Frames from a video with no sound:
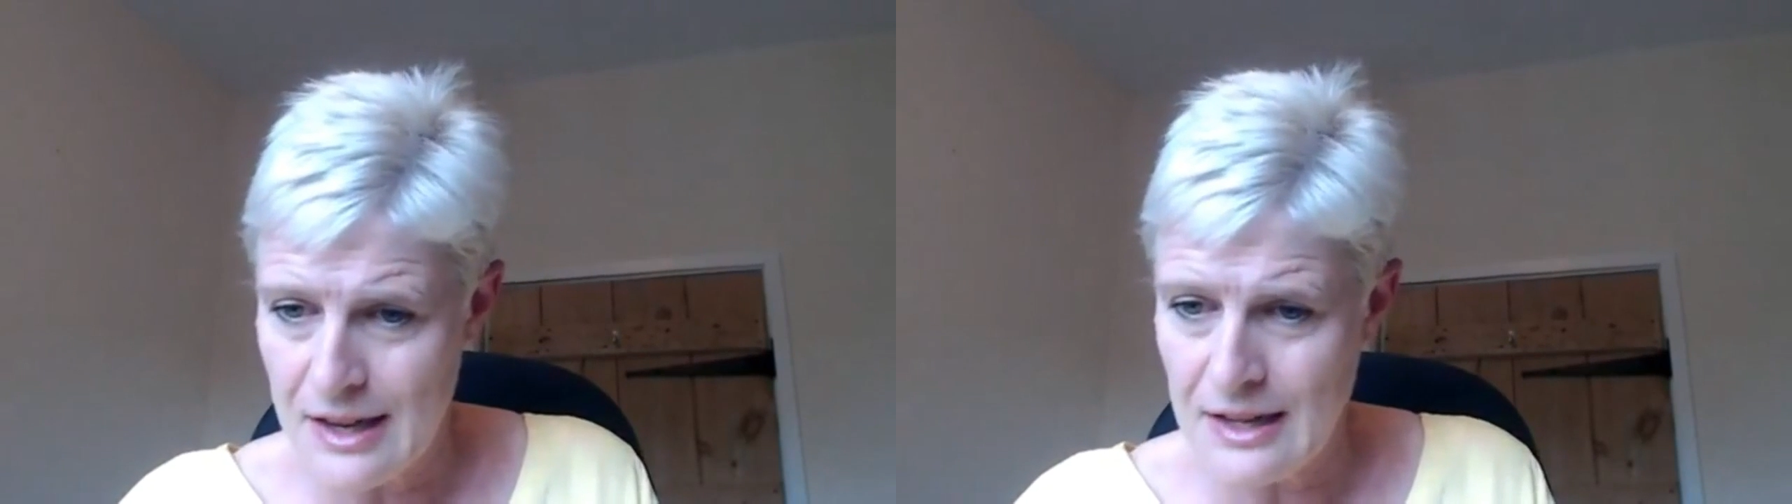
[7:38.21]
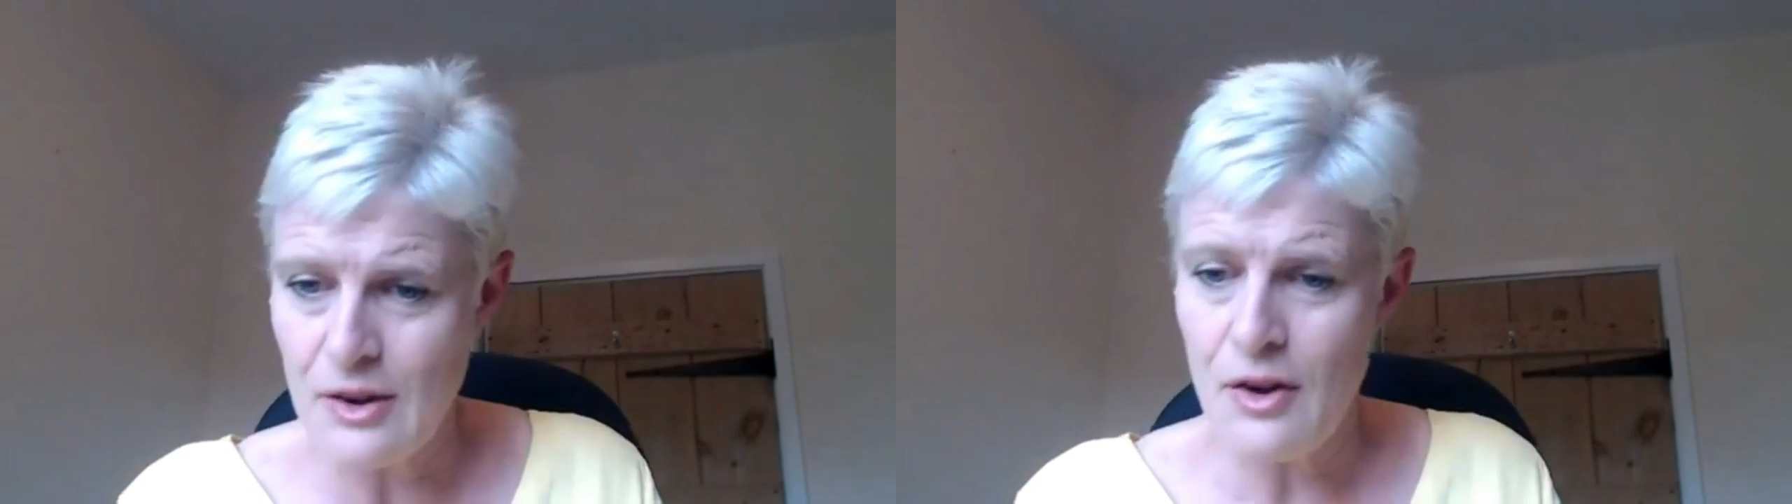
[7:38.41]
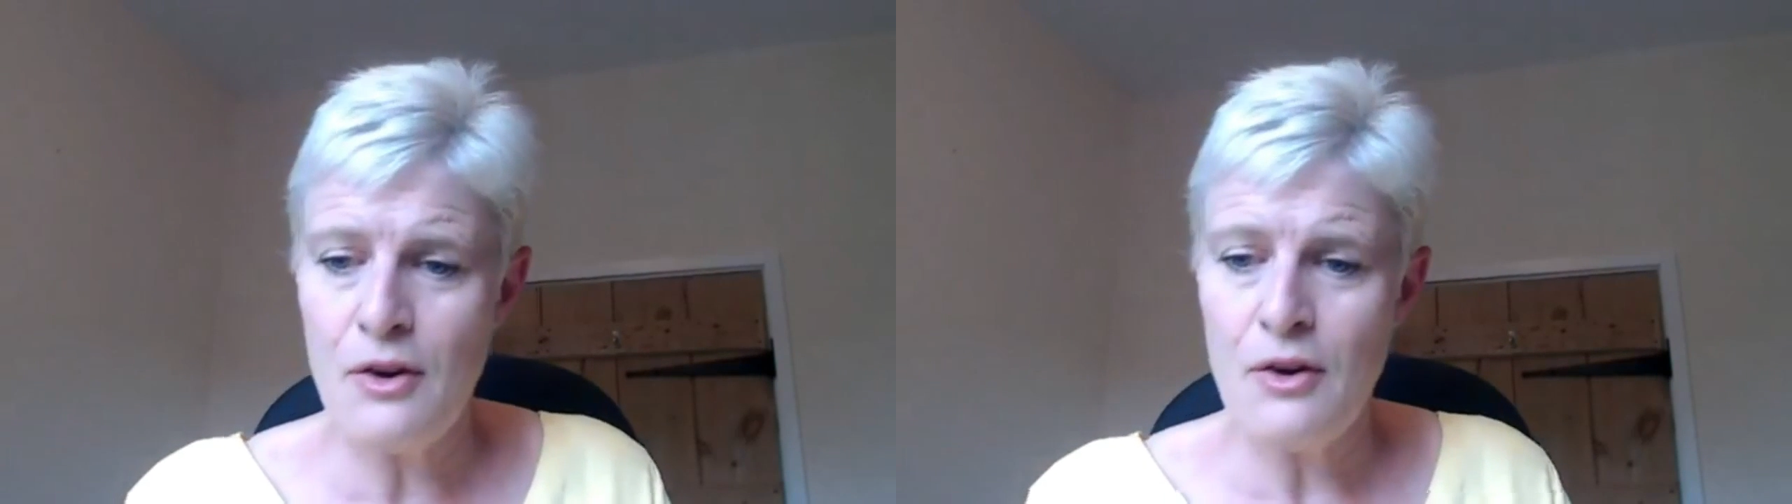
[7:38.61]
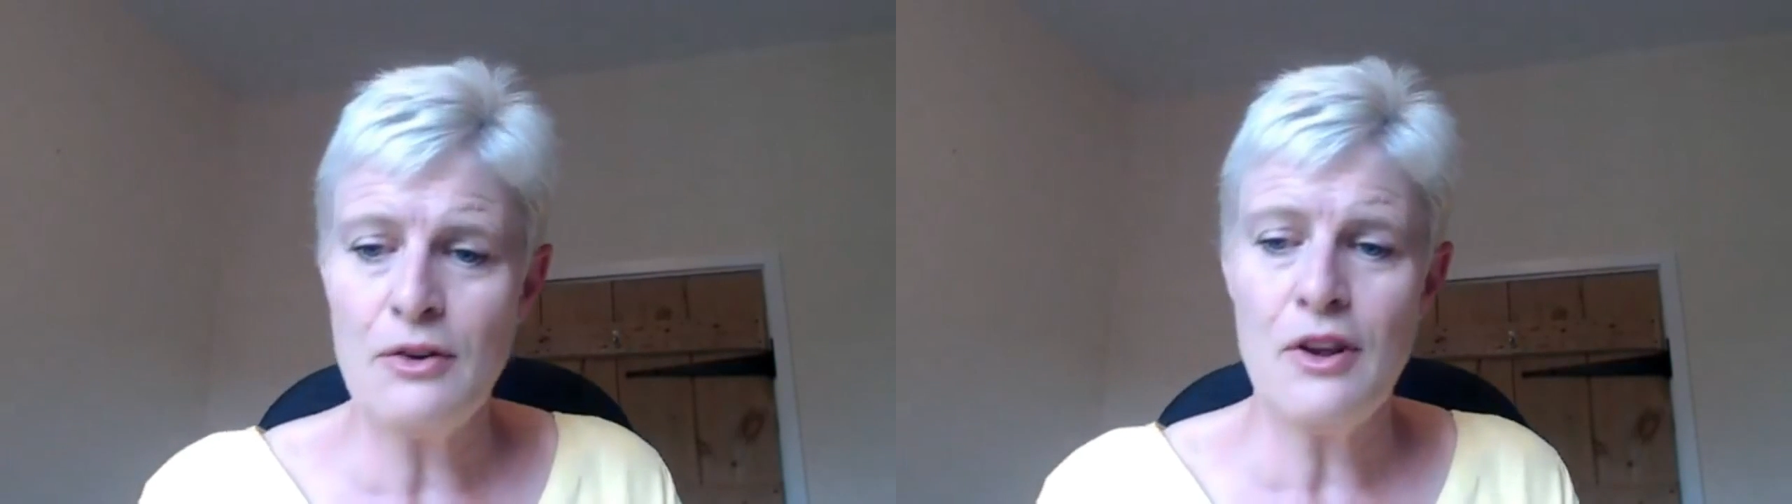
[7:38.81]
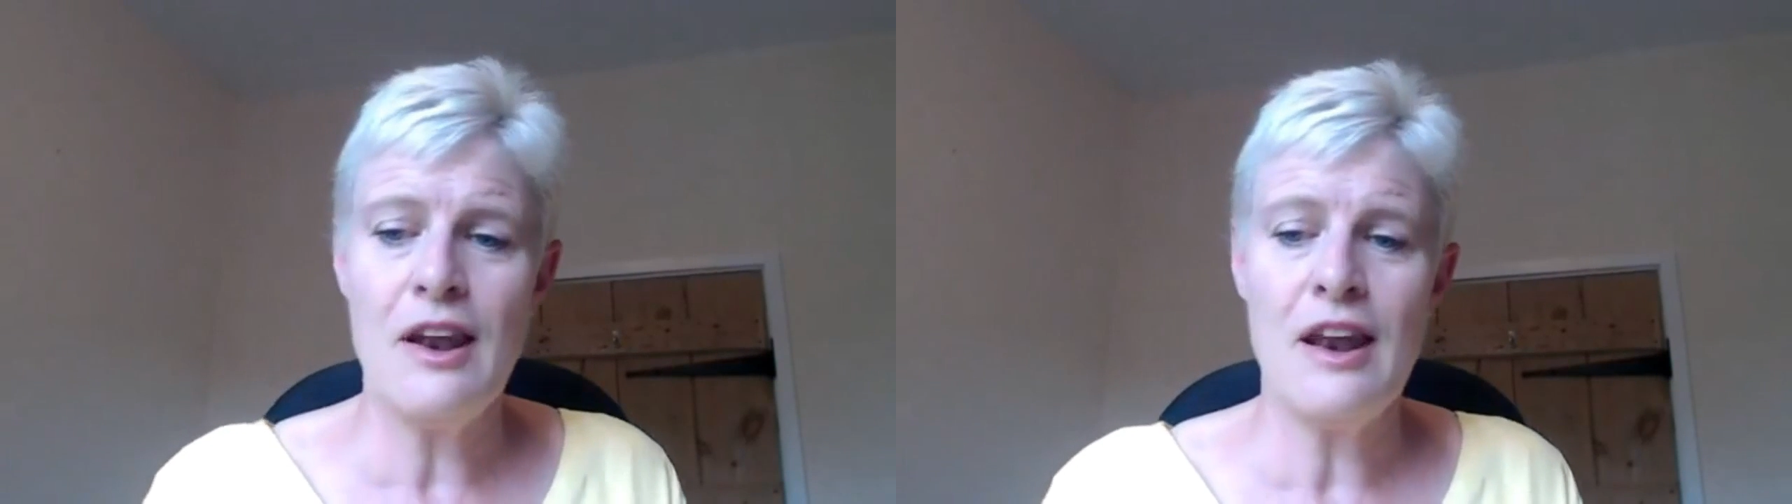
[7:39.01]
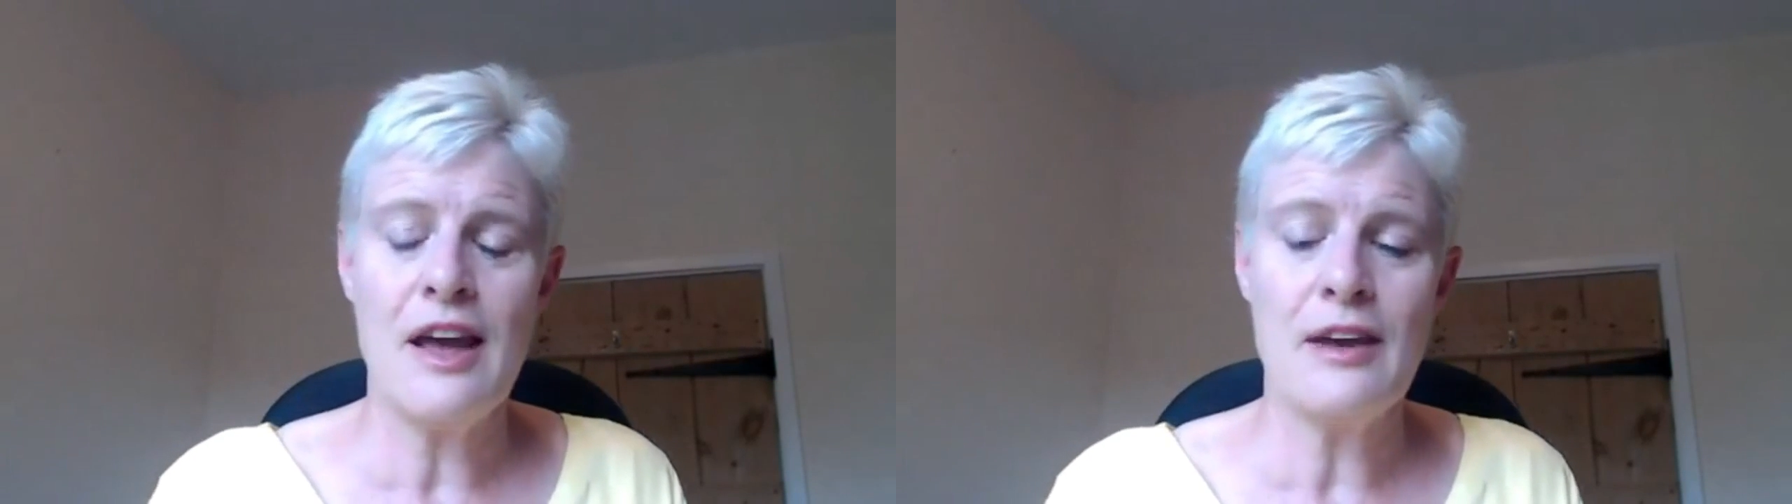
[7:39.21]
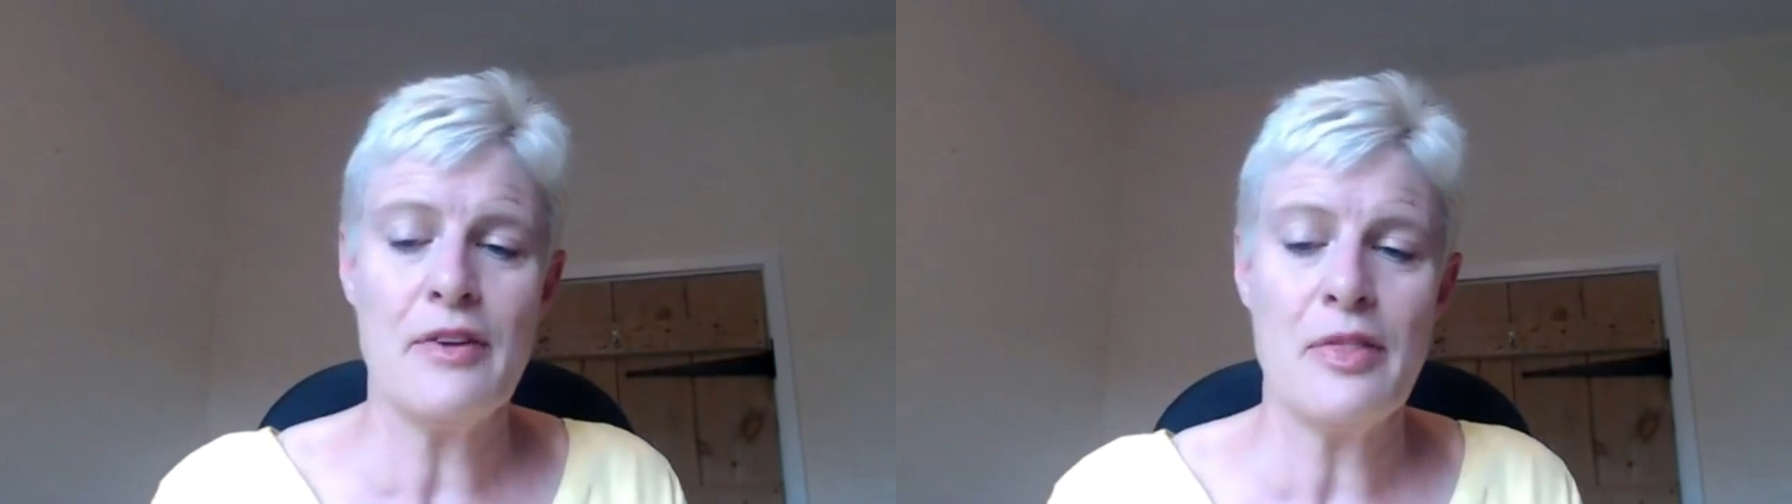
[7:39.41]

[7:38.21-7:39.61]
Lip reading: He's on live